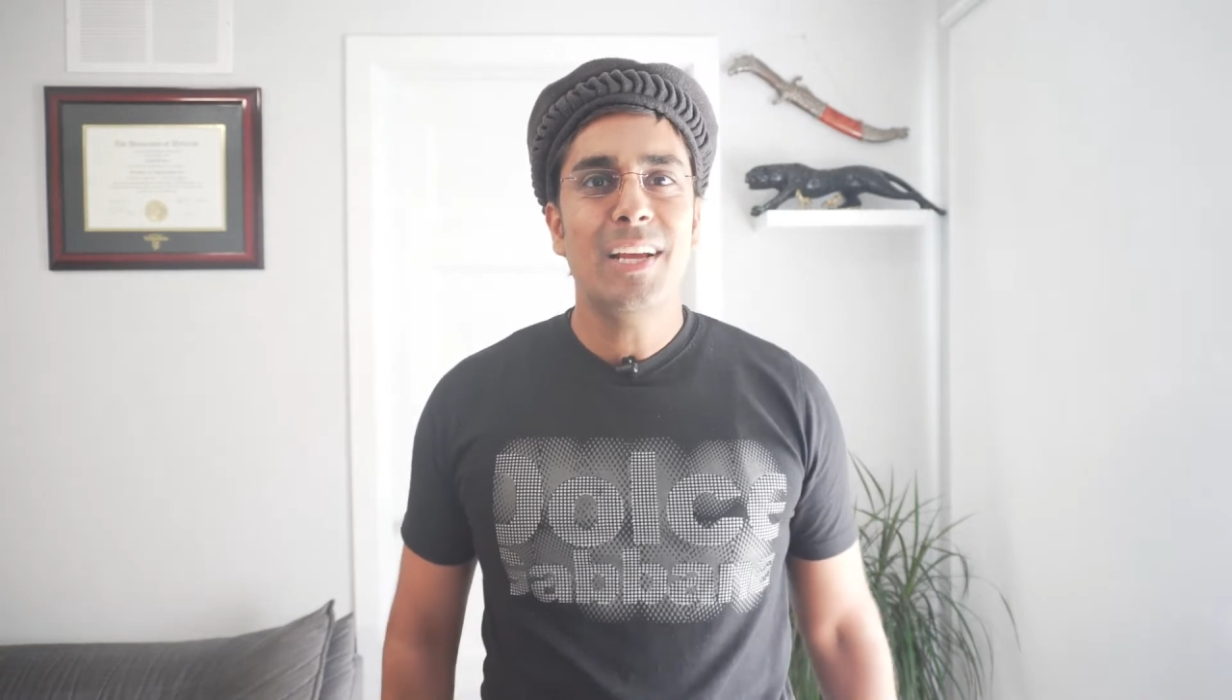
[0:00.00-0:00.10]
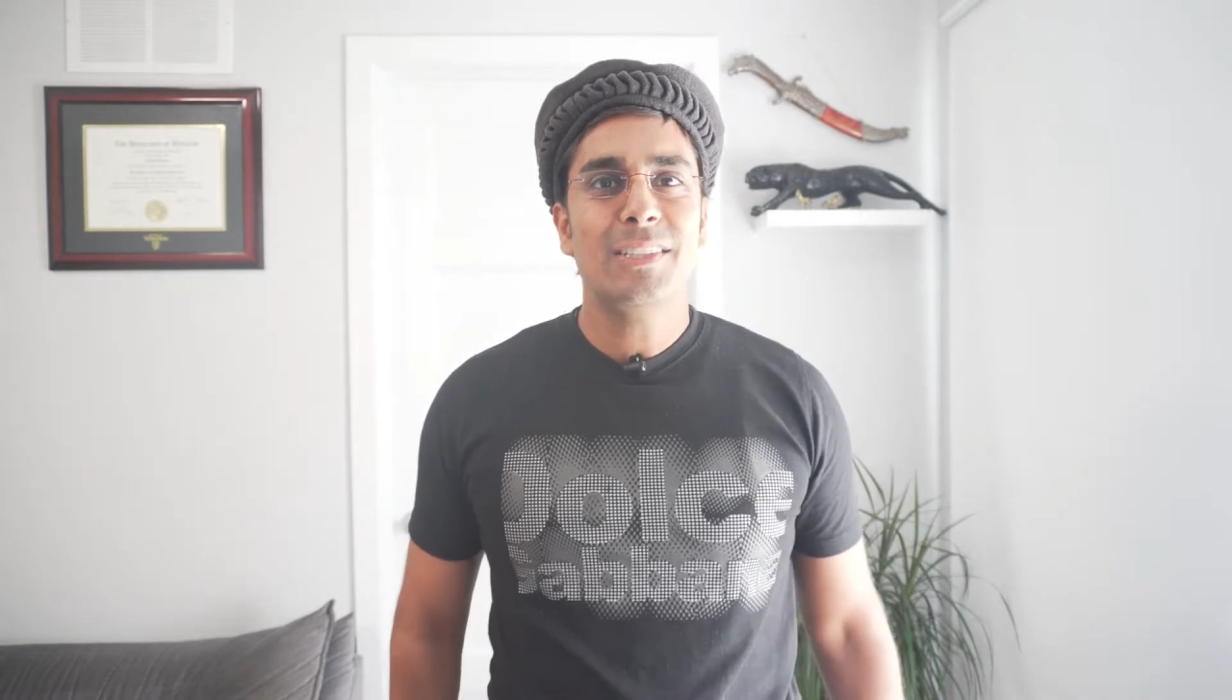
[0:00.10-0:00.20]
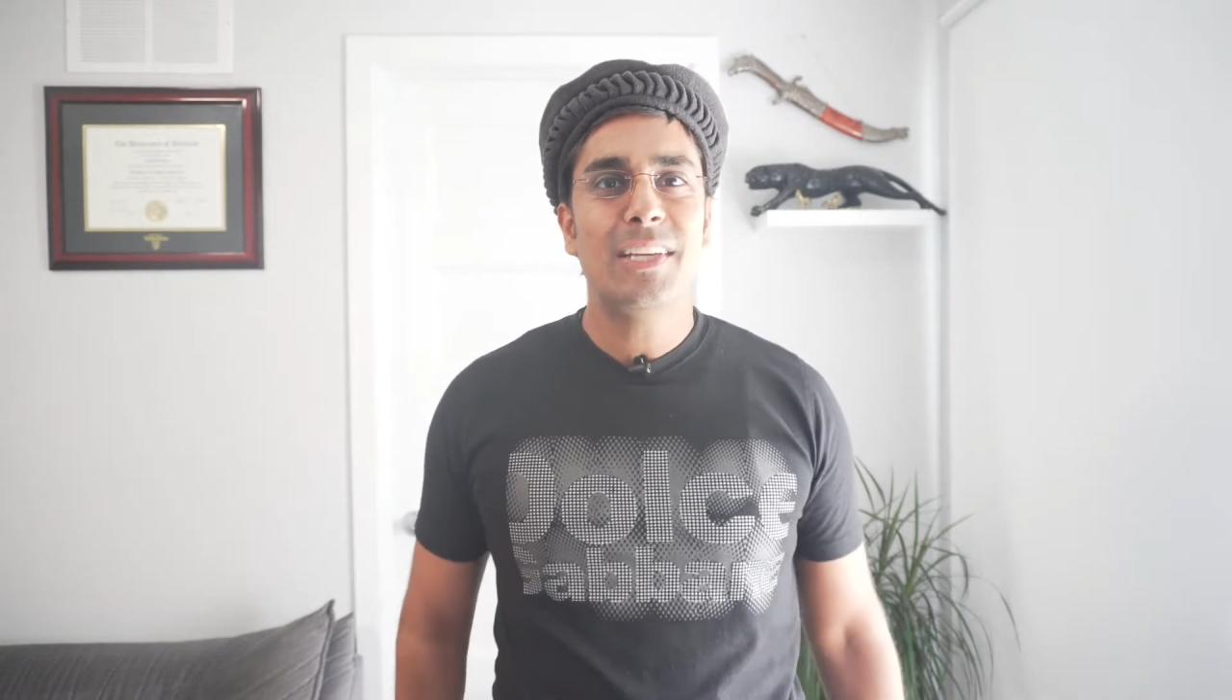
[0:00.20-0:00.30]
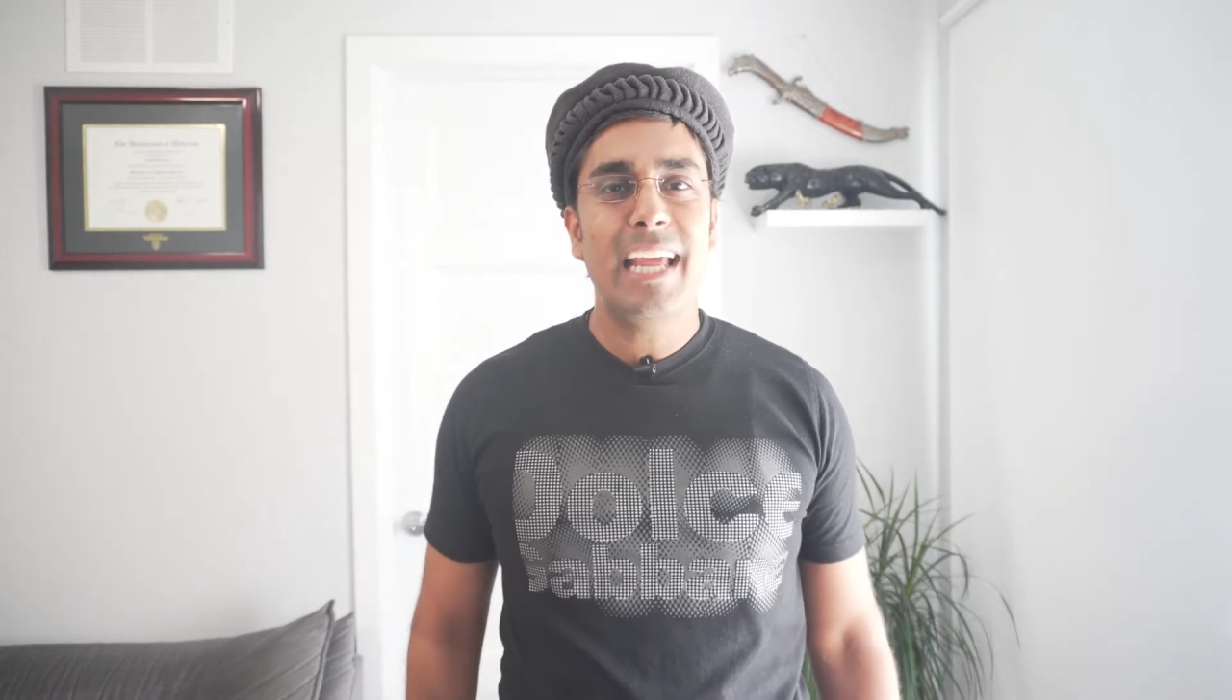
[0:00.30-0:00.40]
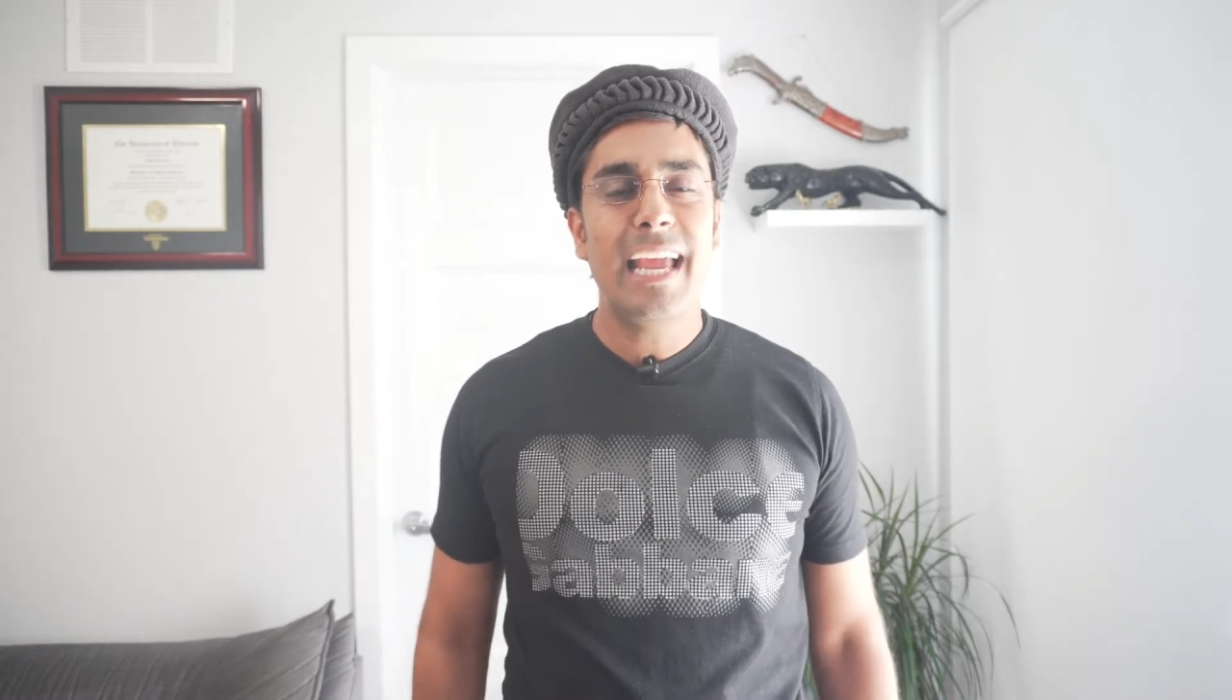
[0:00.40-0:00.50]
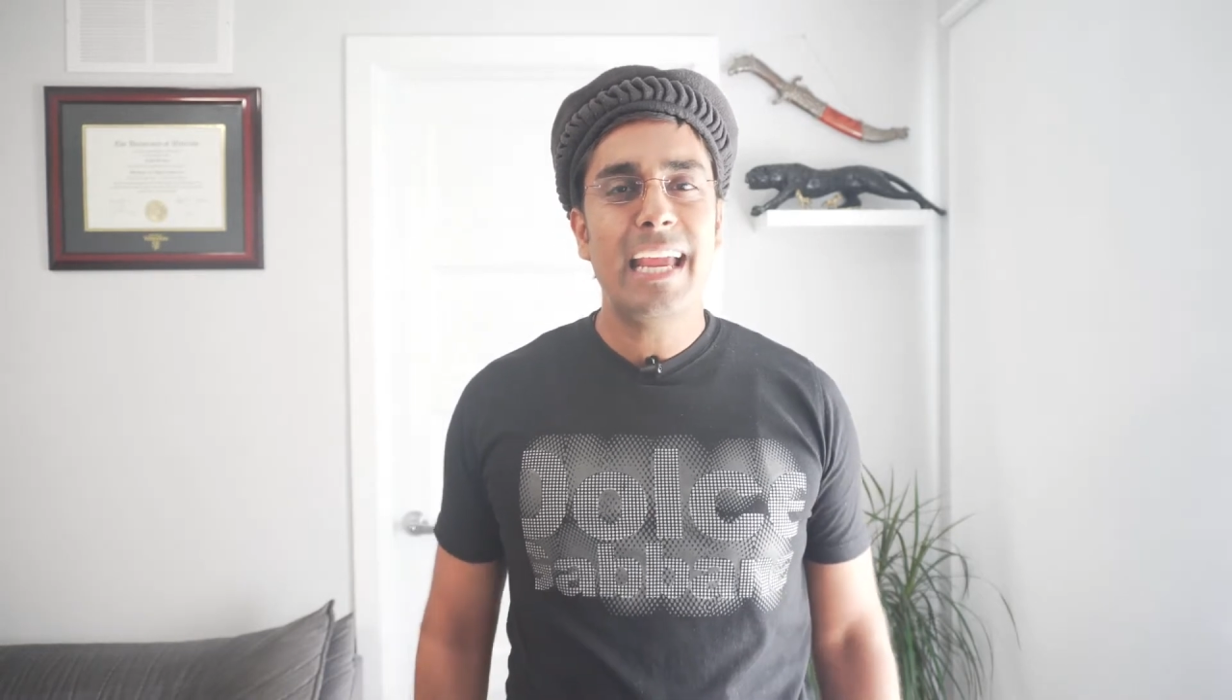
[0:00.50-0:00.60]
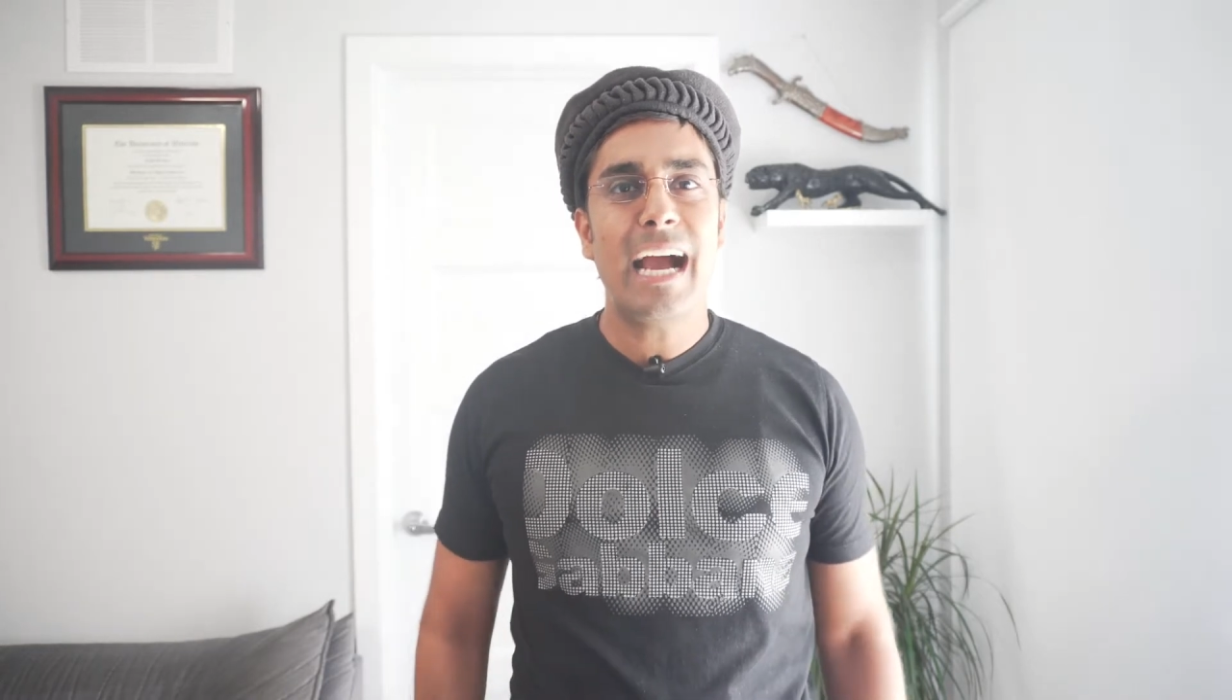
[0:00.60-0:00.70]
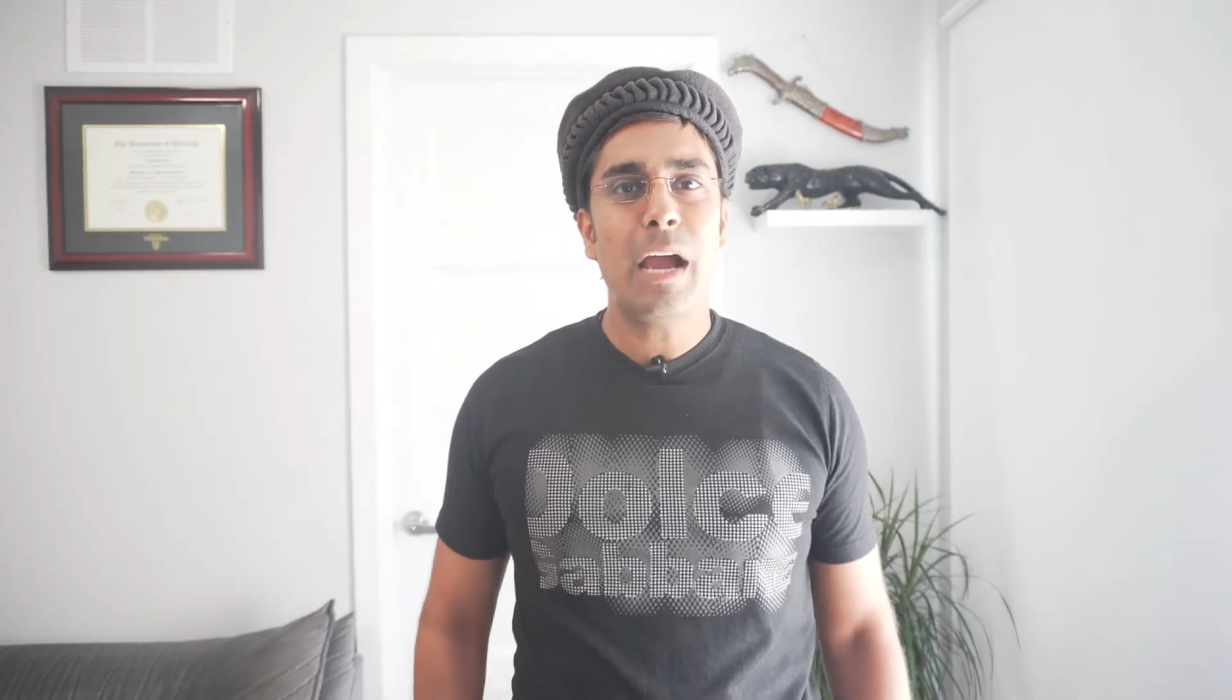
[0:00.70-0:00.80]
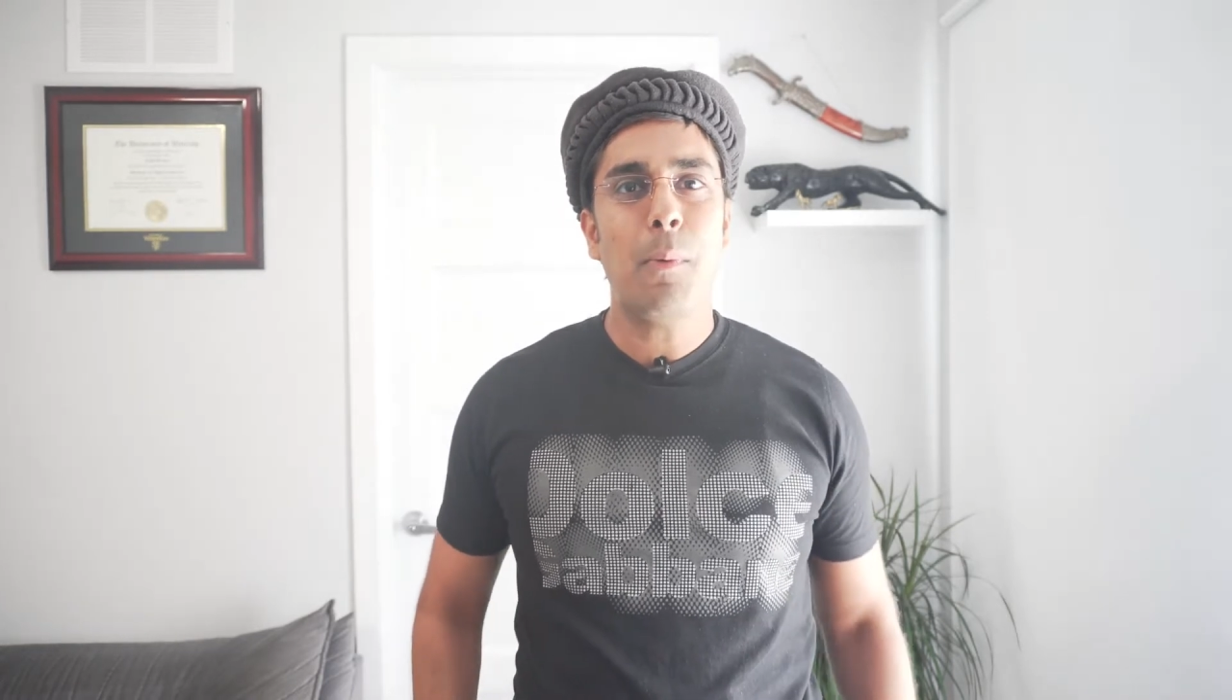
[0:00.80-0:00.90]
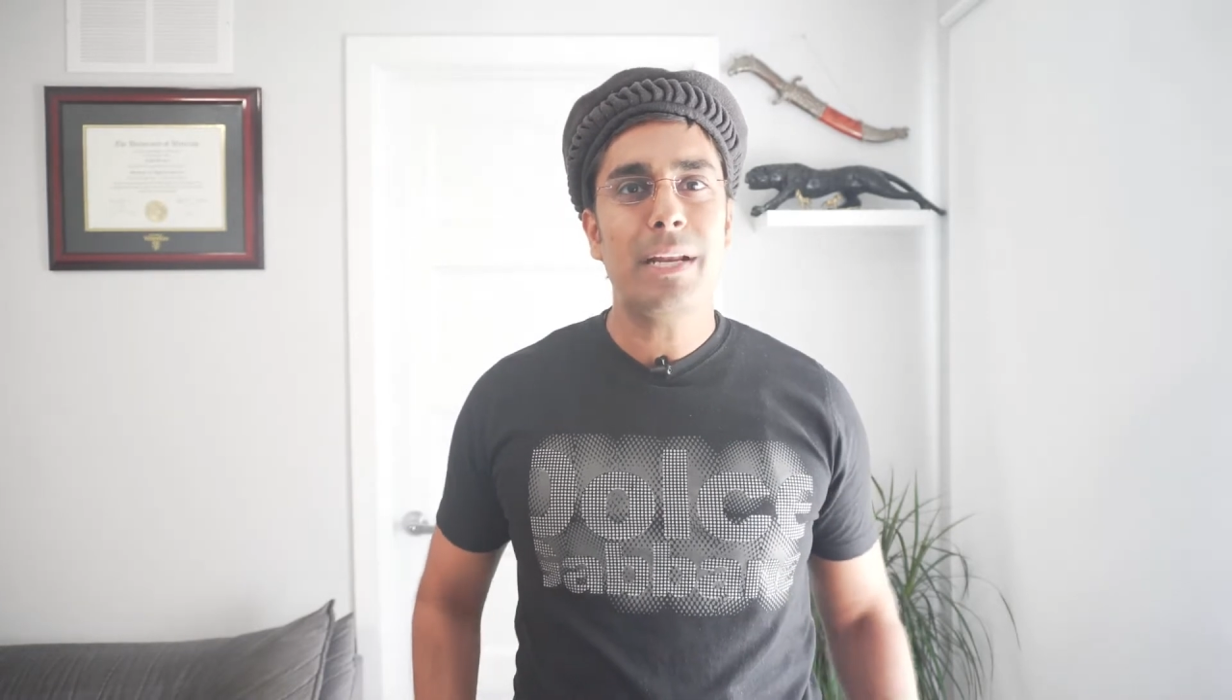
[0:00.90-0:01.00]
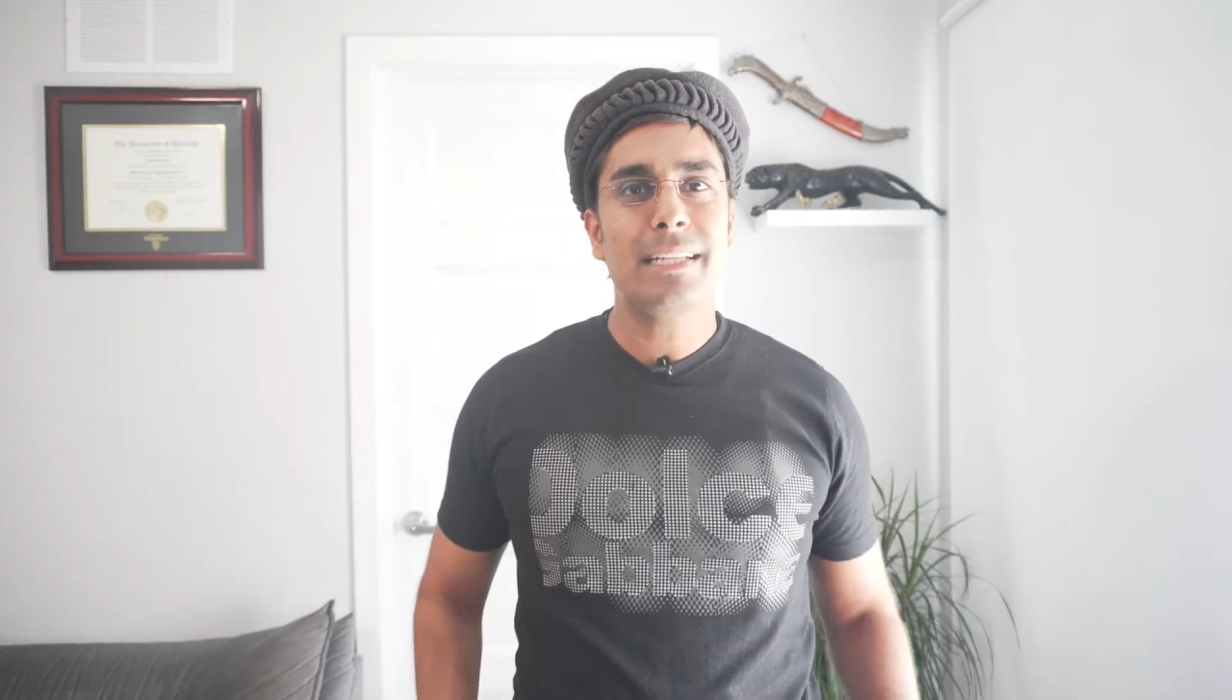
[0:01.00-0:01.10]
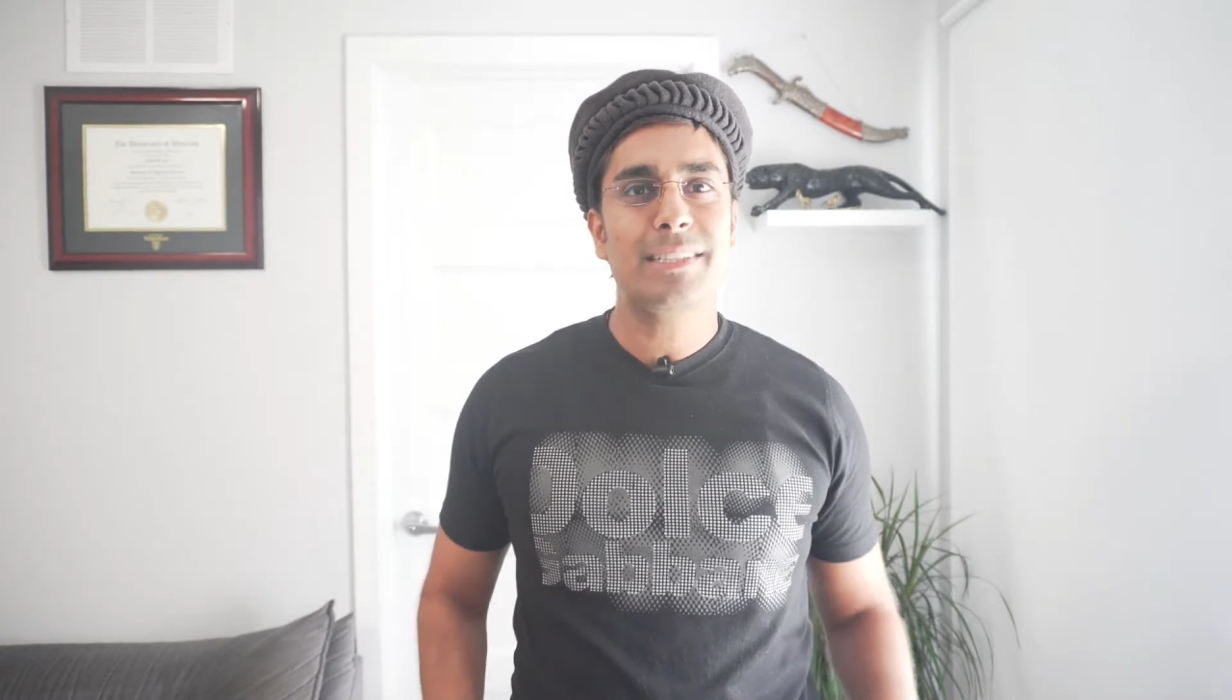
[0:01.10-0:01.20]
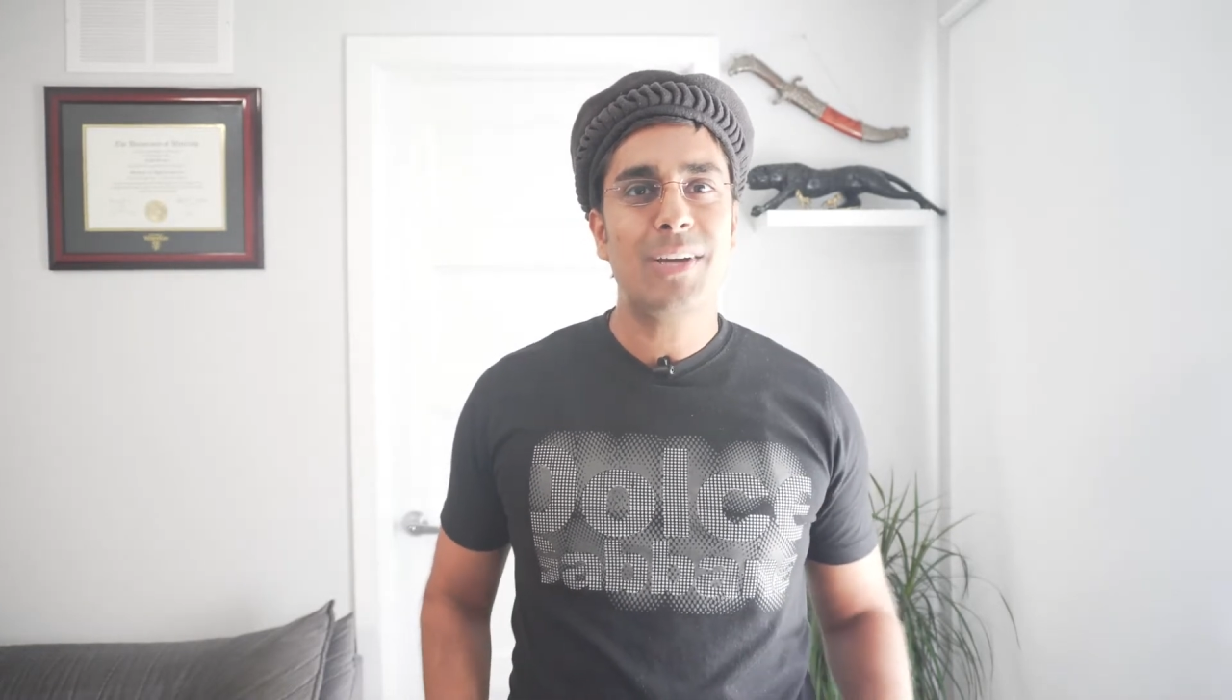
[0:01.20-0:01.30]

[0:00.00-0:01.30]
Today, I wanted to